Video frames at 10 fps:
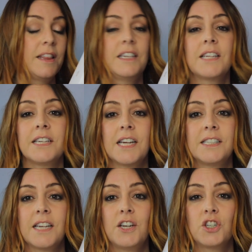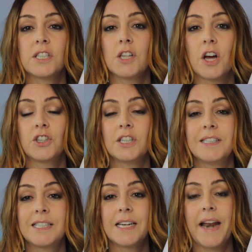This, as I said, just
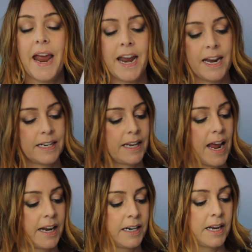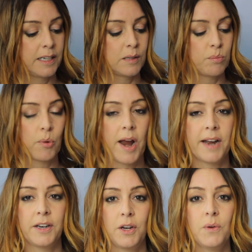launches today in Canada. It's
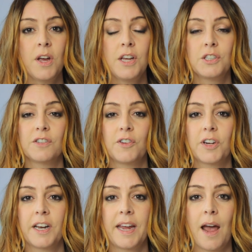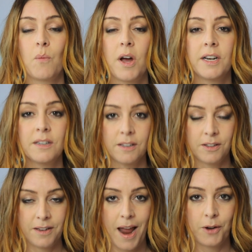brand new, so if you're going to get one,
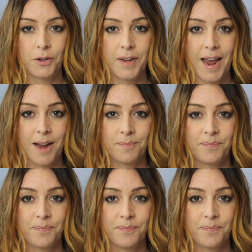now you can.